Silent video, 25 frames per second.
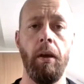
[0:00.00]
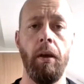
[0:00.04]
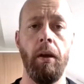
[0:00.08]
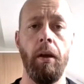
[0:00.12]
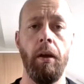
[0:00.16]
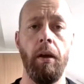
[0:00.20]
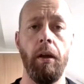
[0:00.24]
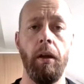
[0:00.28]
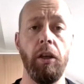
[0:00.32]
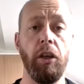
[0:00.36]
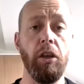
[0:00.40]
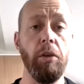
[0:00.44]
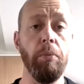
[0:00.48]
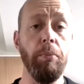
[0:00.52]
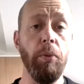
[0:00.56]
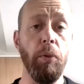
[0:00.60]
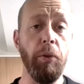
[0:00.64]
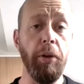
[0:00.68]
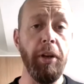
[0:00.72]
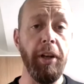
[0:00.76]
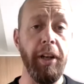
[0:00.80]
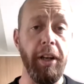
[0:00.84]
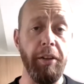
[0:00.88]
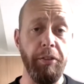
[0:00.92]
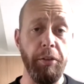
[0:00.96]
Good morning
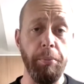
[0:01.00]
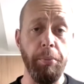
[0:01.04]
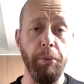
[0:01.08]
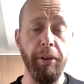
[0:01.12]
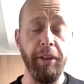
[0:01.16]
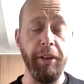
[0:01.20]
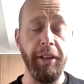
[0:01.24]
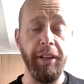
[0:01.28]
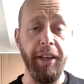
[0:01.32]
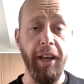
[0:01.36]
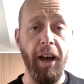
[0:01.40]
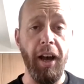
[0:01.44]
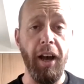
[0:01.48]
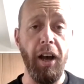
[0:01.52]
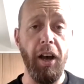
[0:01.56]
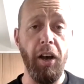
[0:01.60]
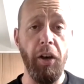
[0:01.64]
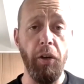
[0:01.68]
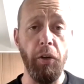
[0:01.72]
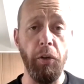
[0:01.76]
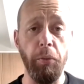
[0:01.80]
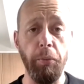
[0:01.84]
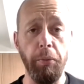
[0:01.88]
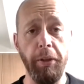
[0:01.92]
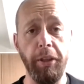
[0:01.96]
everybody, I
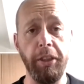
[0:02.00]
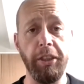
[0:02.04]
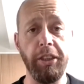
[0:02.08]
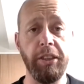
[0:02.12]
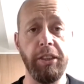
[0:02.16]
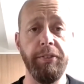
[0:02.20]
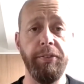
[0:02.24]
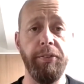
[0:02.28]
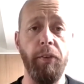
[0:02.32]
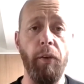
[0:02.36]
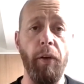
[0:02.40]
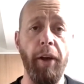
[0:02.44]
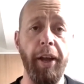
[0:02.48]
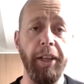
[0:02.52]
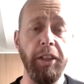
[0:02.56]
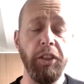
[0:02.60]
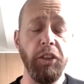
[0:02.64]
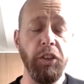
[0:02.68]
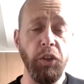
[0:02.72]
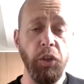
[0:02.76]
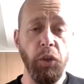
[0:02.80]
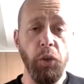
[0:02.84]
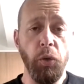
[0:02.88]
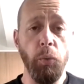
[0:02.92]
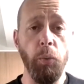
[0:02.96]
hope this finds
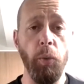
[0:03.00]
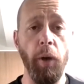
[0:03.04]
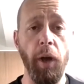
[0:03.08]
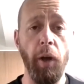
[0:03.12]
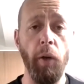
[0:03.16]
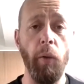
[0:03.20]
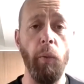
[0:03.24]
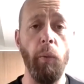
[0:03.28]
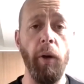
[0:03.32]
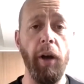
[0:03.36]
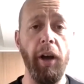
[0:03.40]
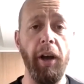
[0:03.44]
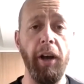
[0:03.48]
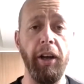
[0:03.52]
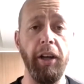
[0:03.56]
you well.